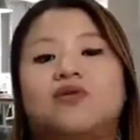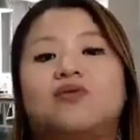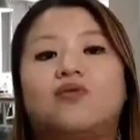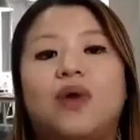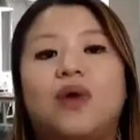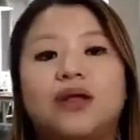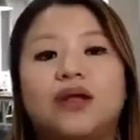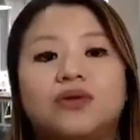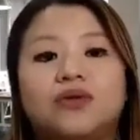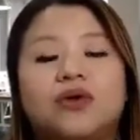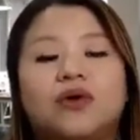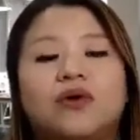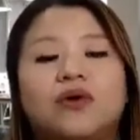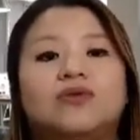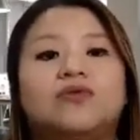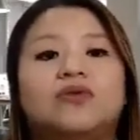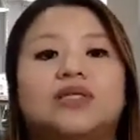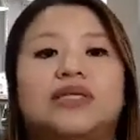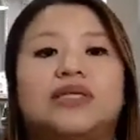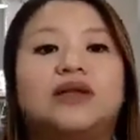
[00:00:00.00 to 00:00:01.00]

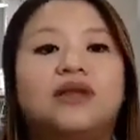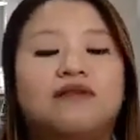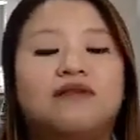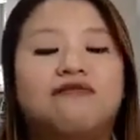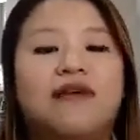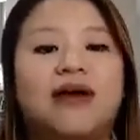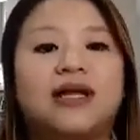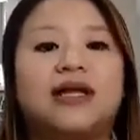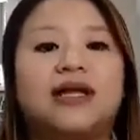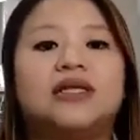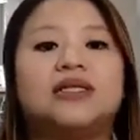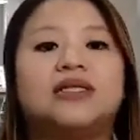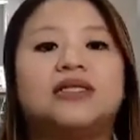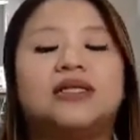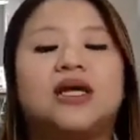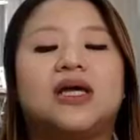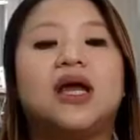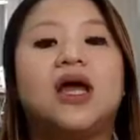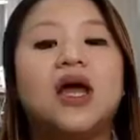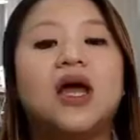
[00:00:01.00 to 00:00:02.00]
rentals, seller
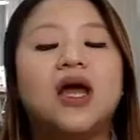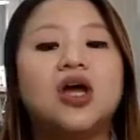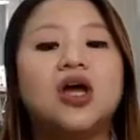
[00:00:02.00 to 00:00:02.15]
financing.